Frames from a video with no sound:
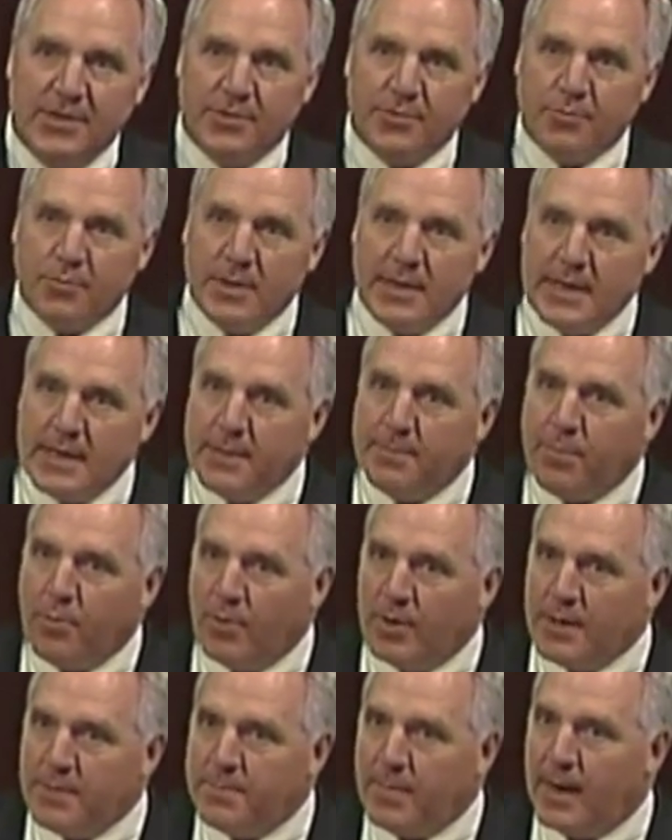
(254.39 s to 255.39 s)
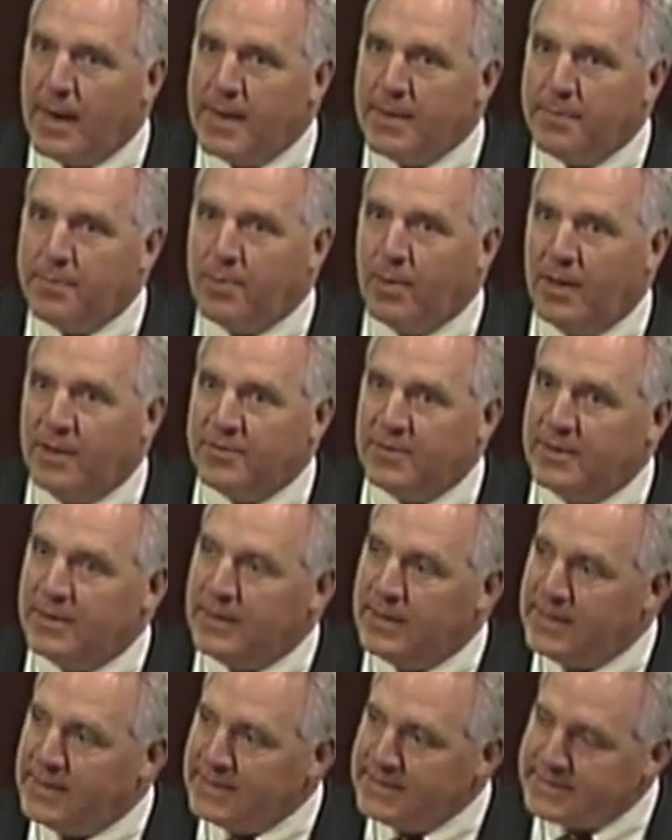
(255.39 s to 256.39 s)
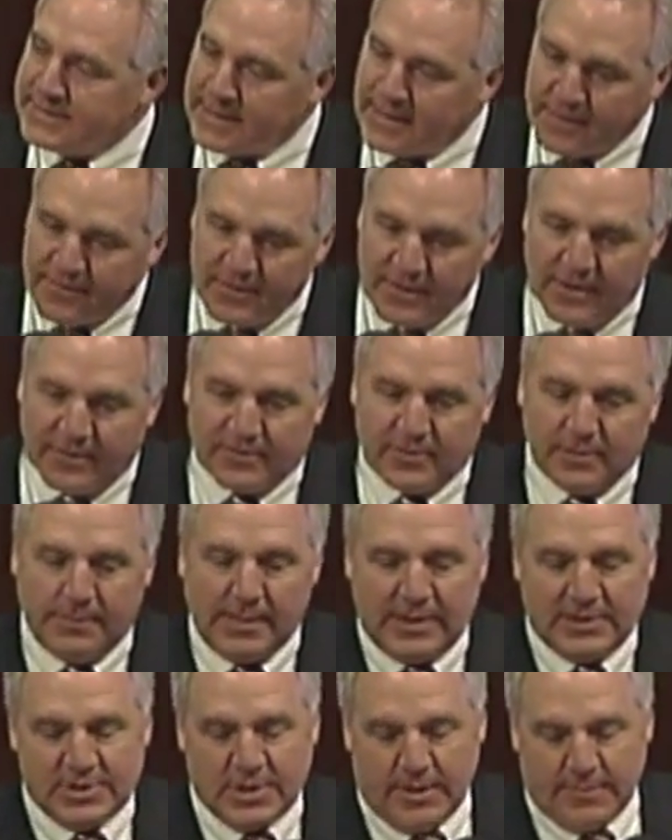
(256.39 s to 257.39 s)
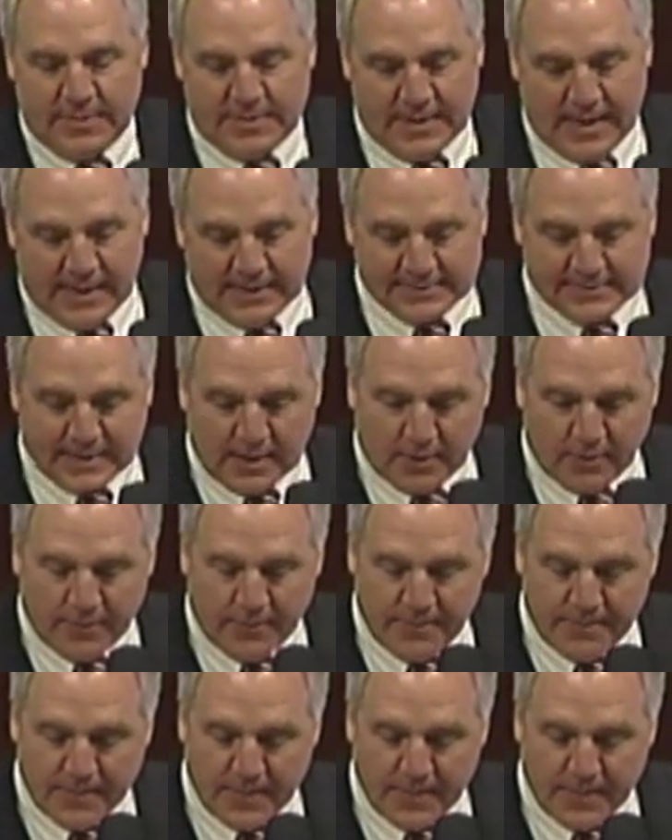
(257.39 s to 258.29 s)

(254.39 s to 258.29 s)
three appointed by the President, say this about Chairman Jaczko.